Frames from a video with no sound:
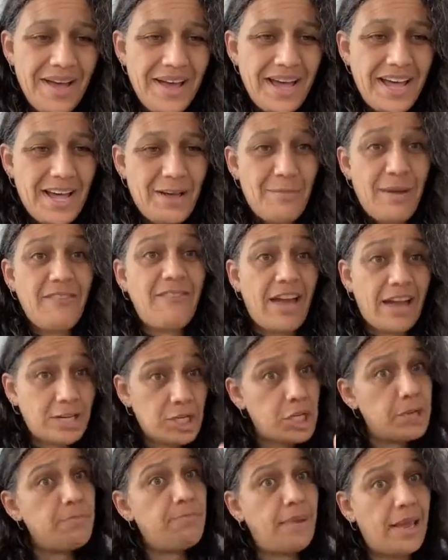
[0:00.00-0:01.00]
I've
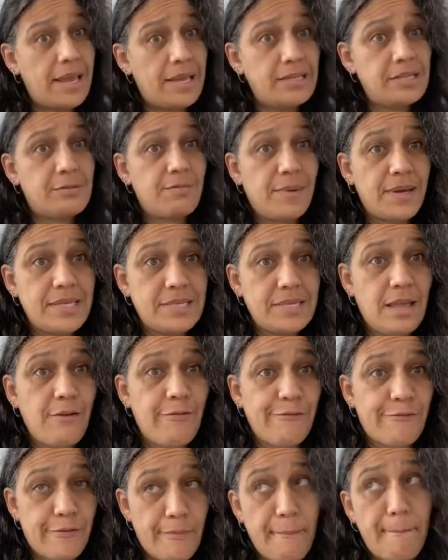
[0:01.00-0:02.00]
actually banned
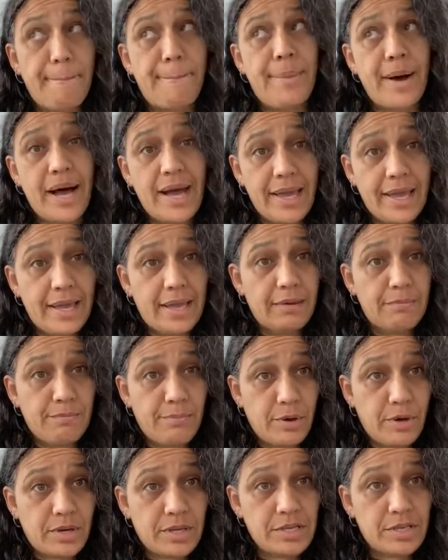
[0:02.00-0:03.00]
myself from buying
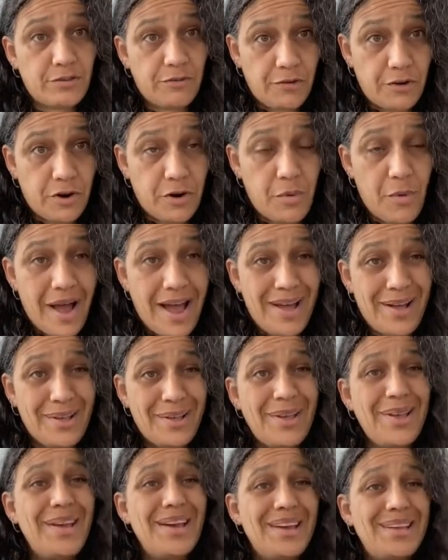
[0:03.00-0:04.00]
books for a while